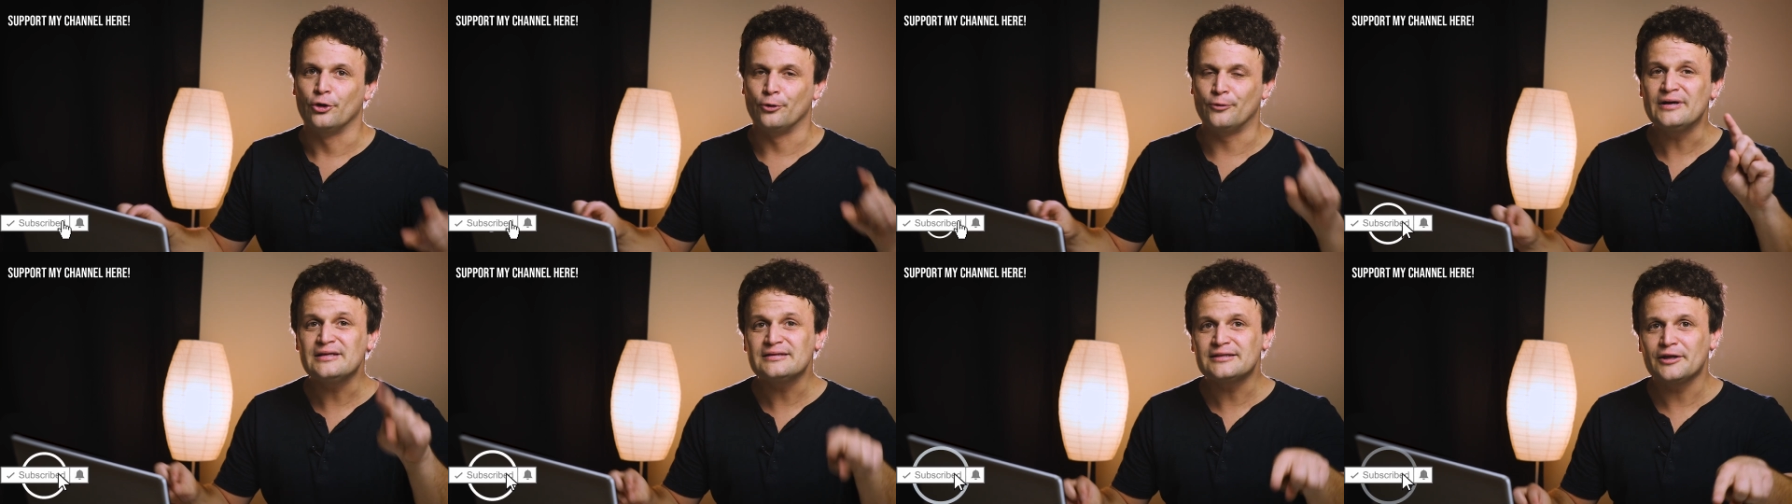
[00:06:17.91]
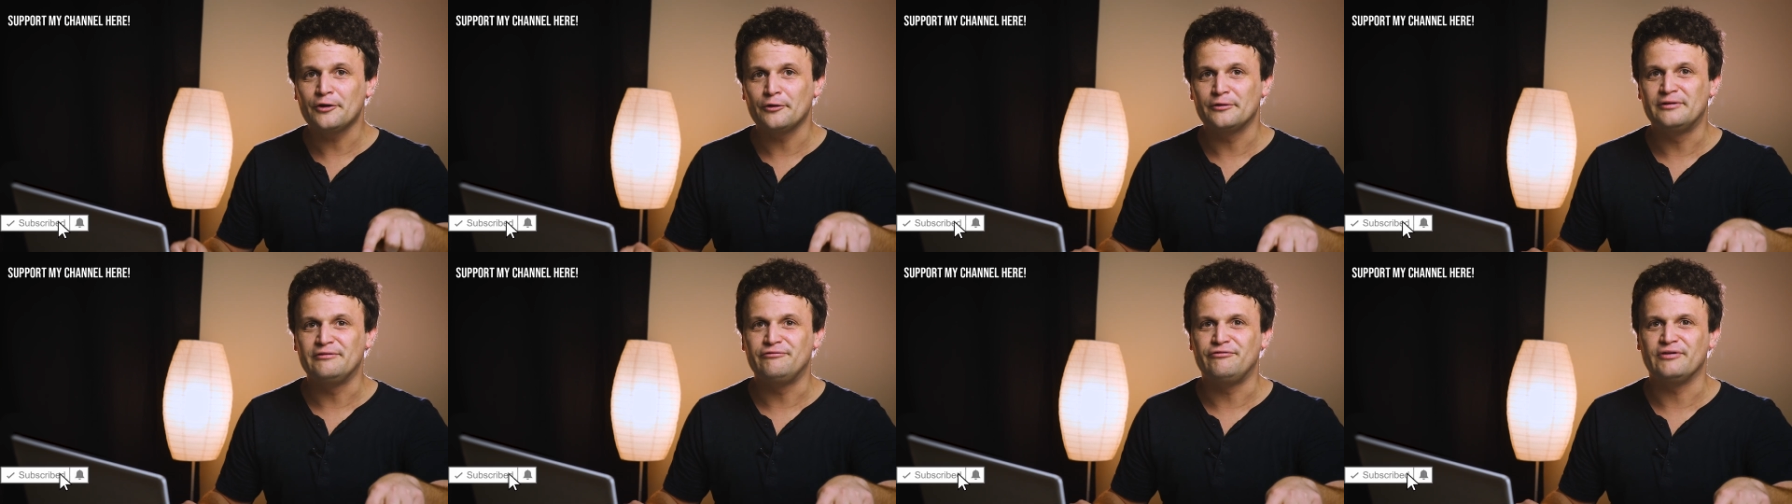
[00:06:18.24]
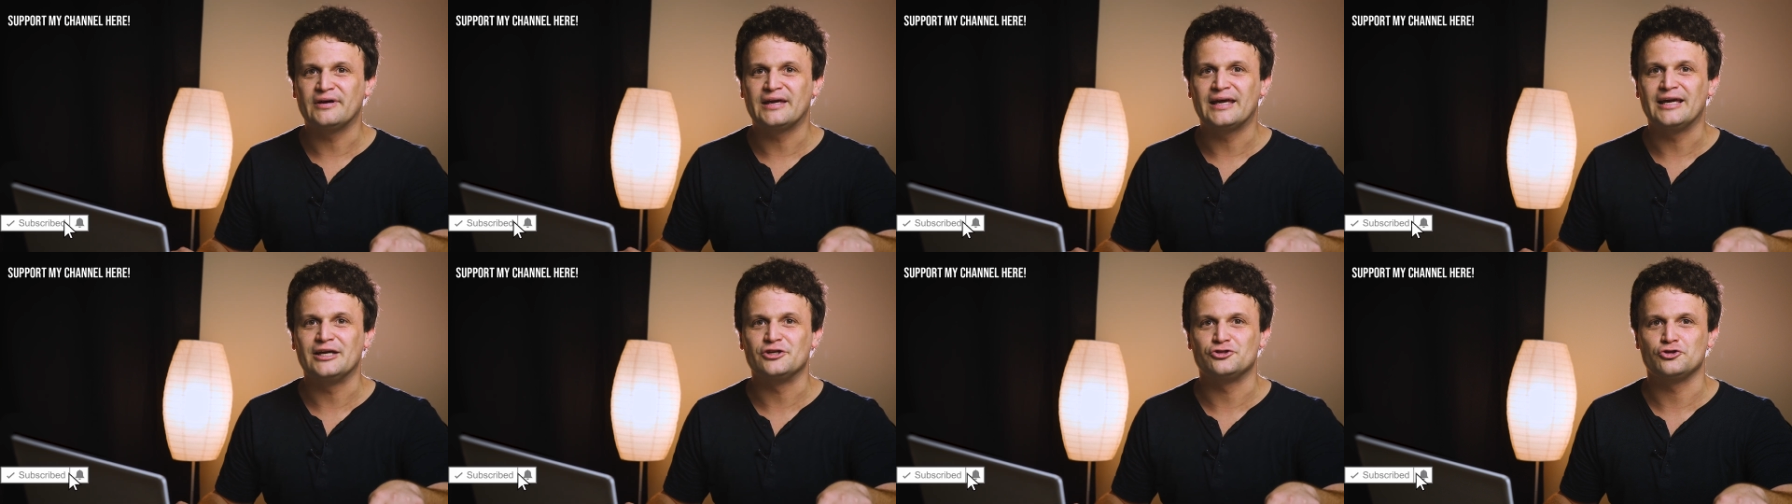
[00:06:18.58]
ring the
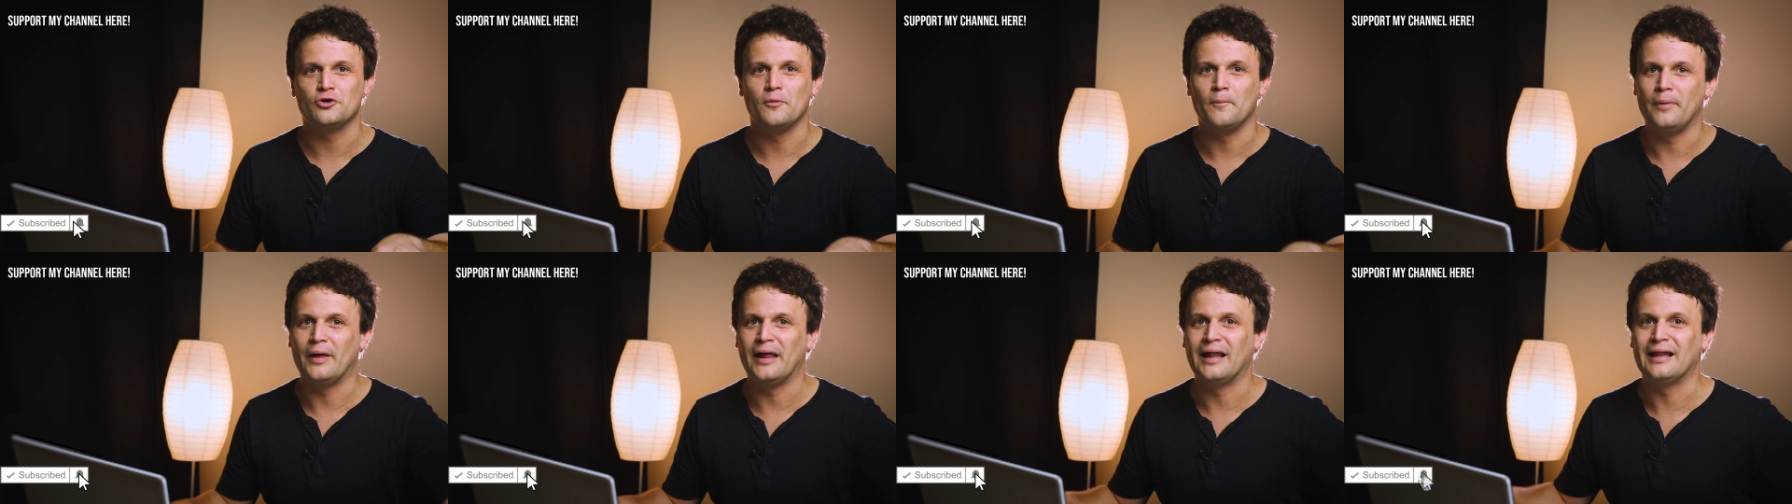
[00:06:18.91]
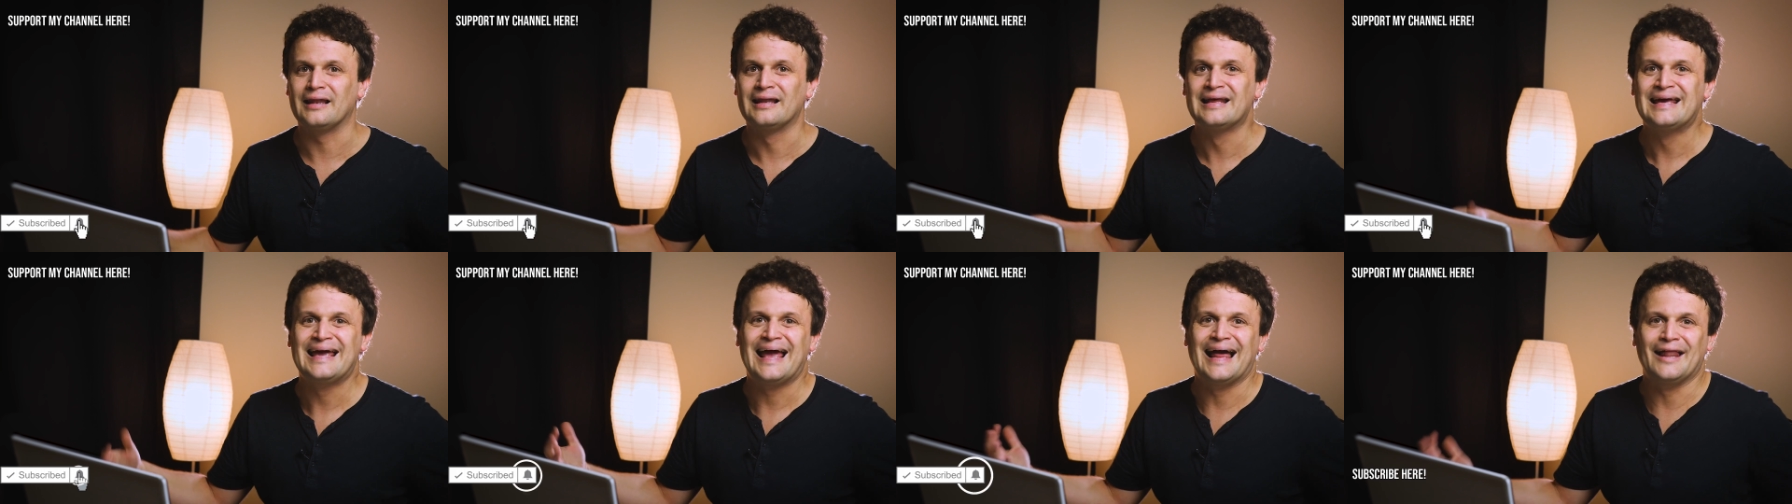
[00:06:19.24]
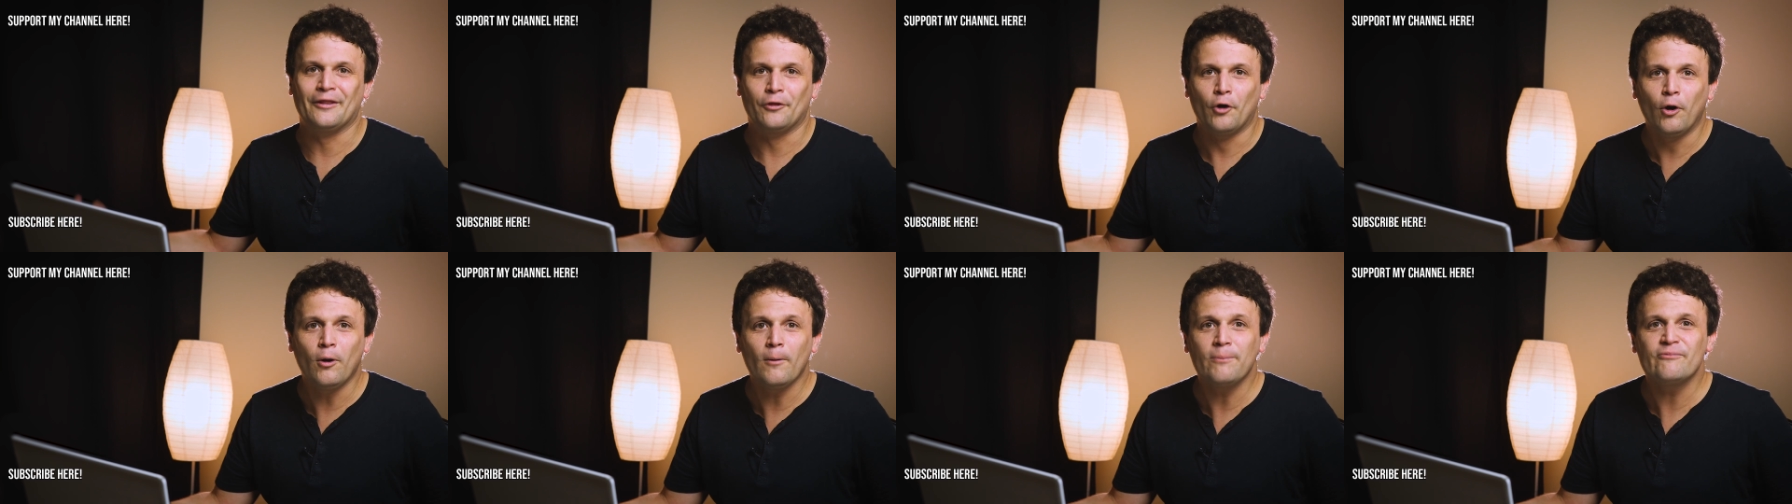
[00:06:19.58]
notification bell,
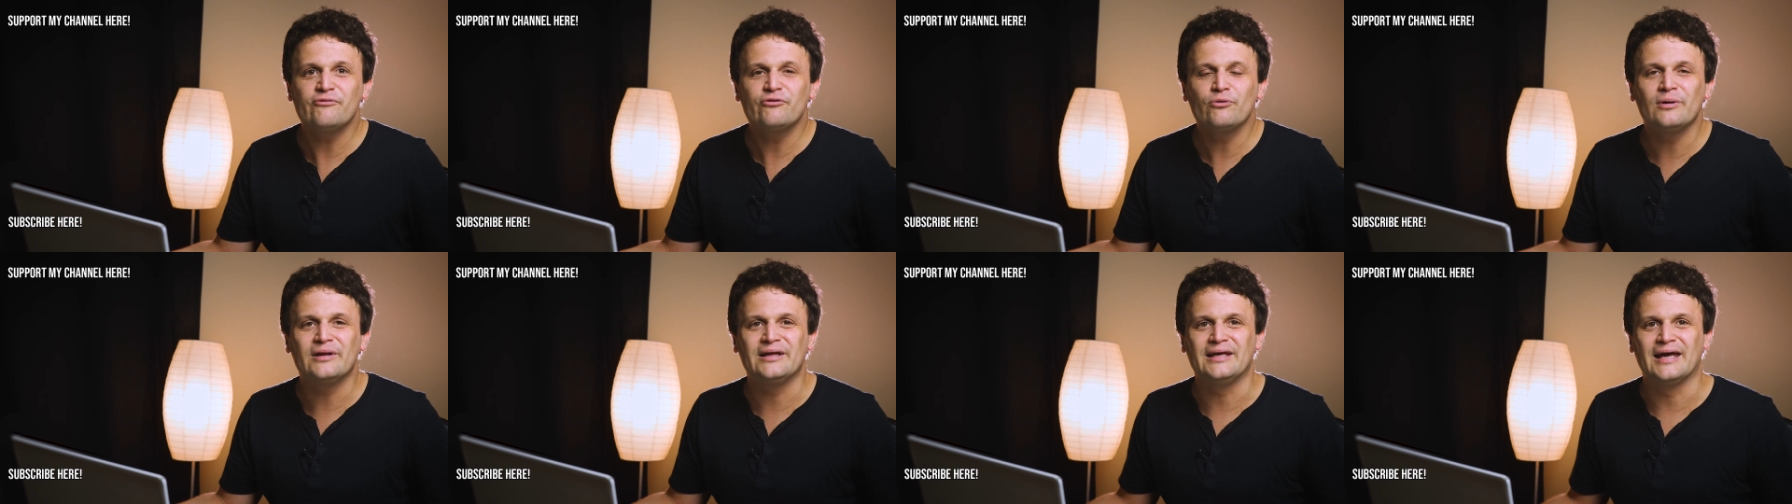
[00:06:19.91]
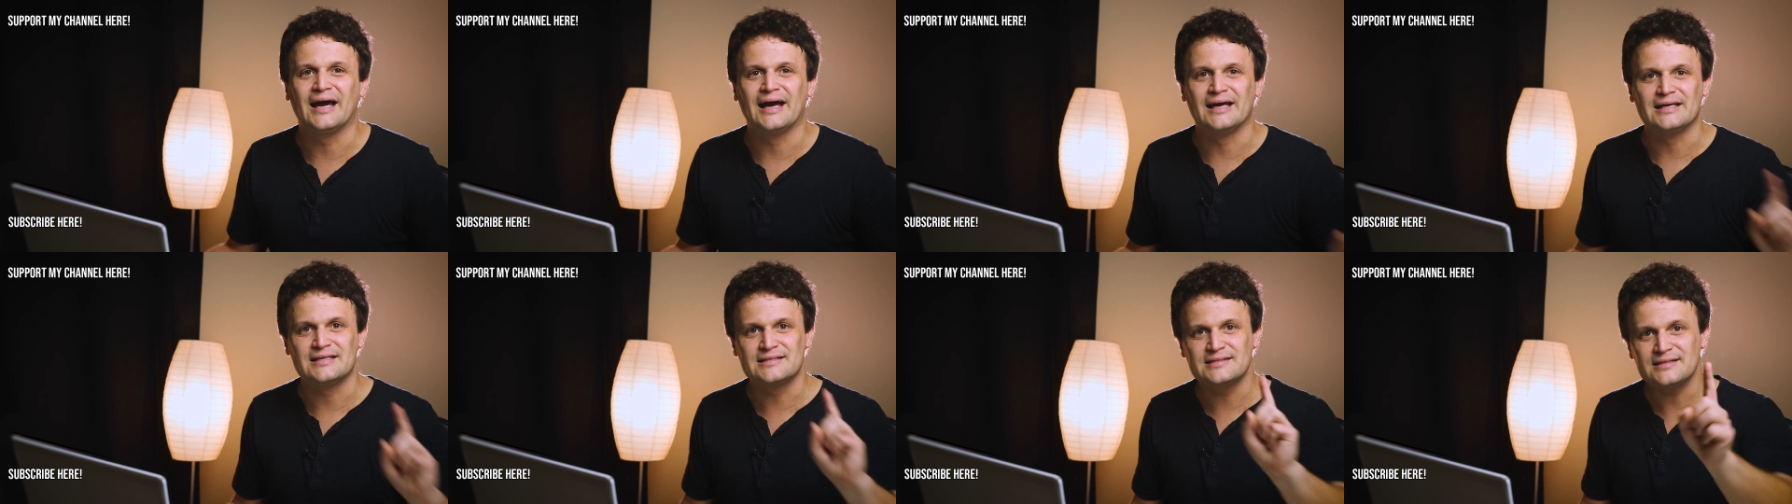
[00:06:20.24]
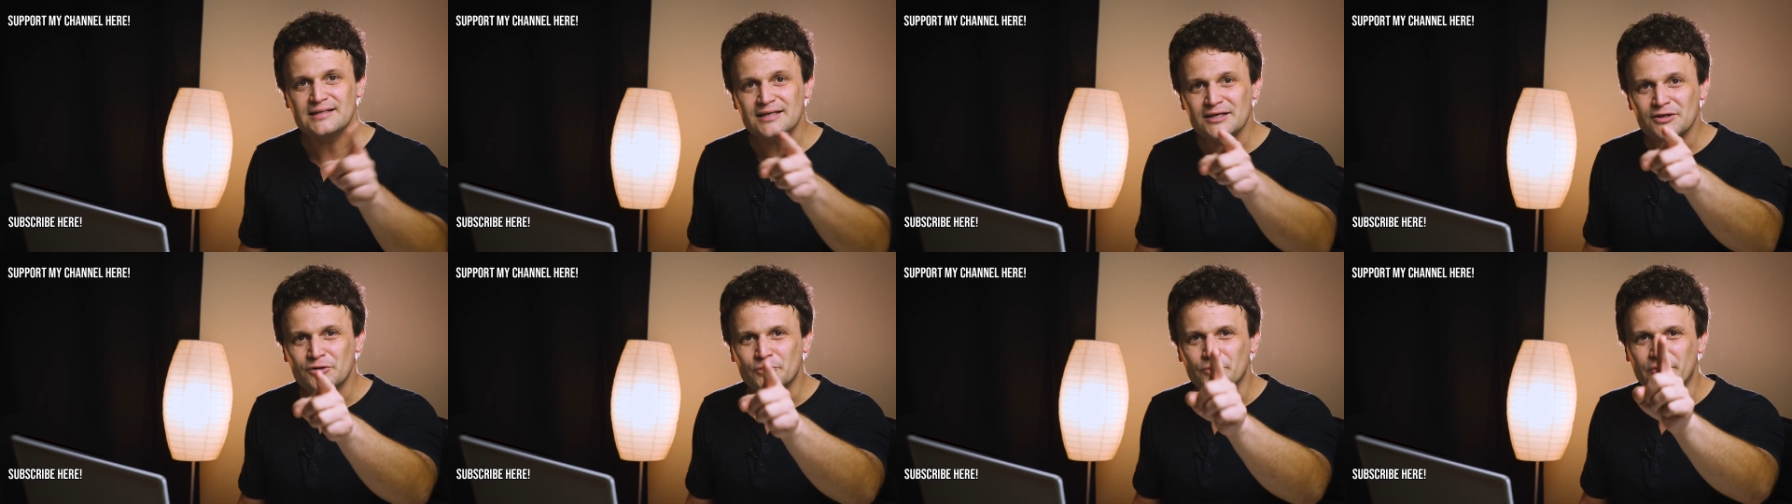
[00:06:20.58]
and hopefully I
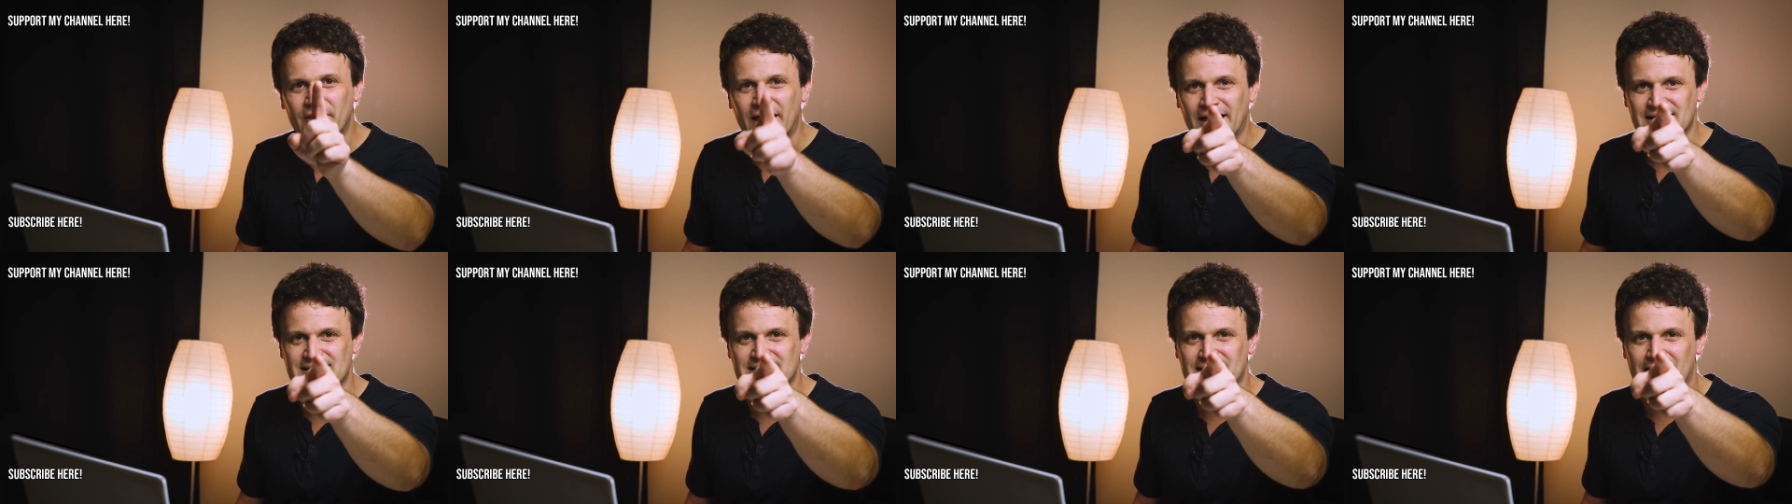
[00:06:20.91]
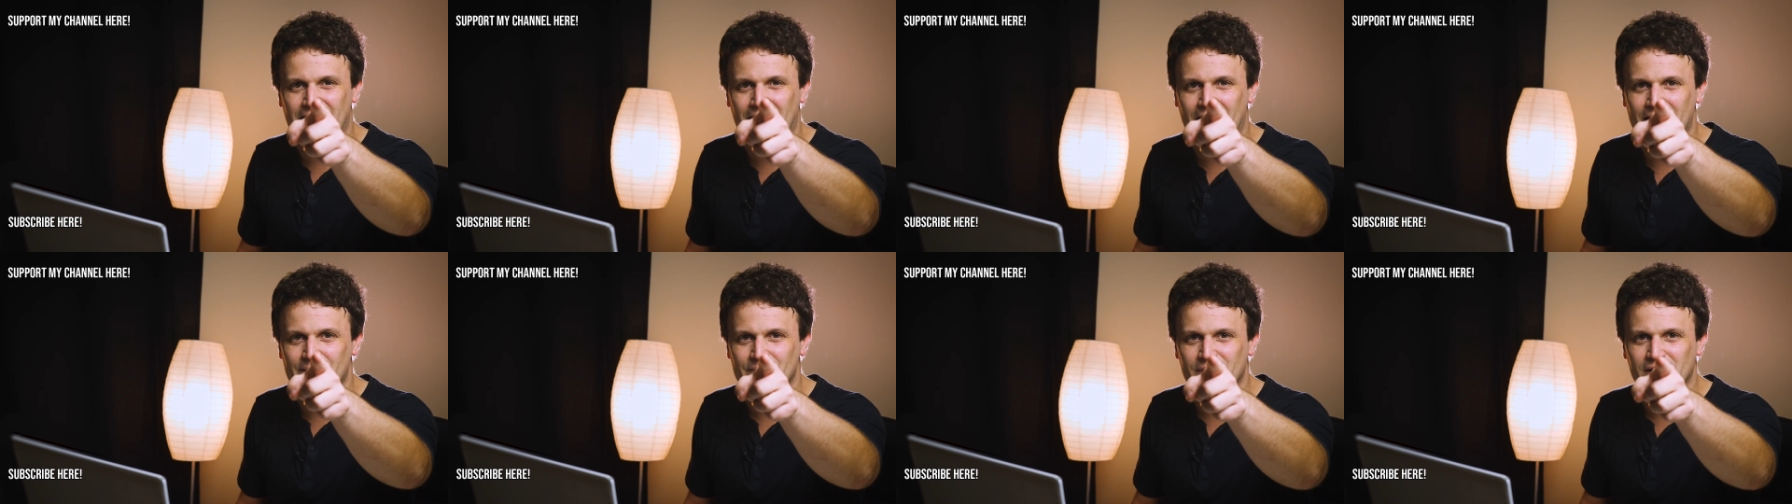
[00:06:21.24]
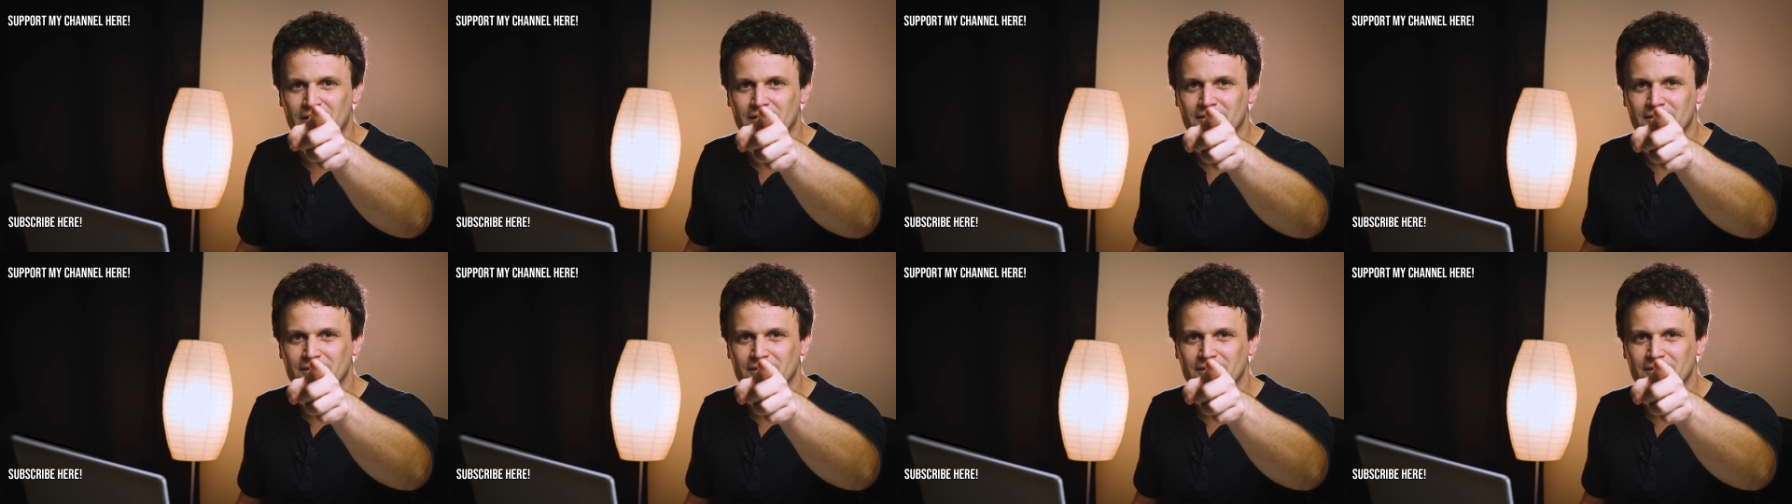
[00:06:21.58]
see you next time!